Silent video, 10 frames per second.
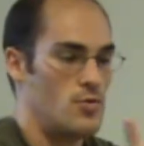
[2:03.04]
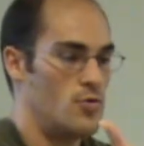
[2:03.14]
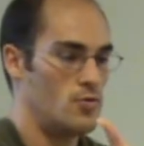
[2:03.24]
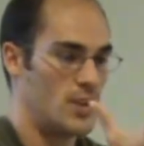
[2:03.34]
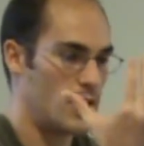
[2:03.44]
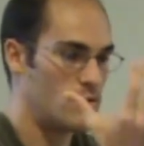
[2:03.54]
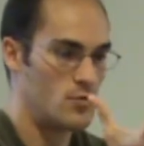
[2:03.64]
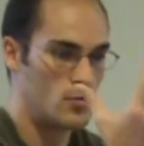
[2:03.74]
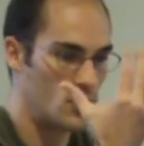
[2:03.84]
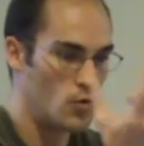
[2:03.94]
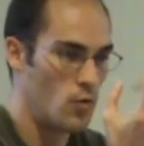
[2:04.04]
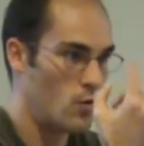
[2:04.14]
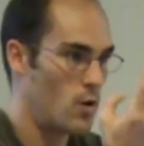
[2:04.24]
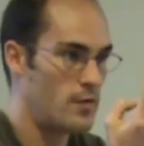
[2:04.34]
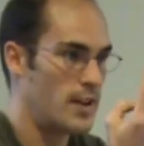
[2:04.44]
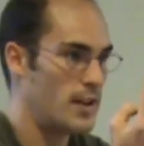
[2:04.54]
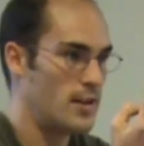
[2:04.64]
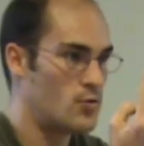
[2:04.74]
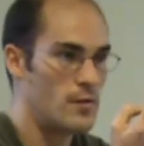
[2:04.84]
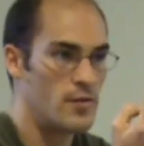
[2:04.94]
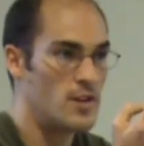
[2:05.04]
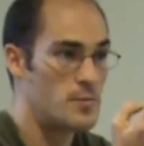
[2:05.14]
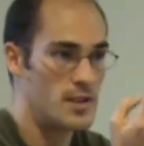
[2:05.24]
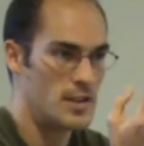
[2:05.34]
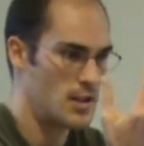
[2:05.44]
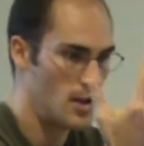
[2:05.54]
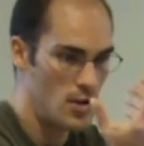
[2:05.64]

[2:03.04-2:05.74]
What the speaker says: You take 2 of the 12 knowledge bases,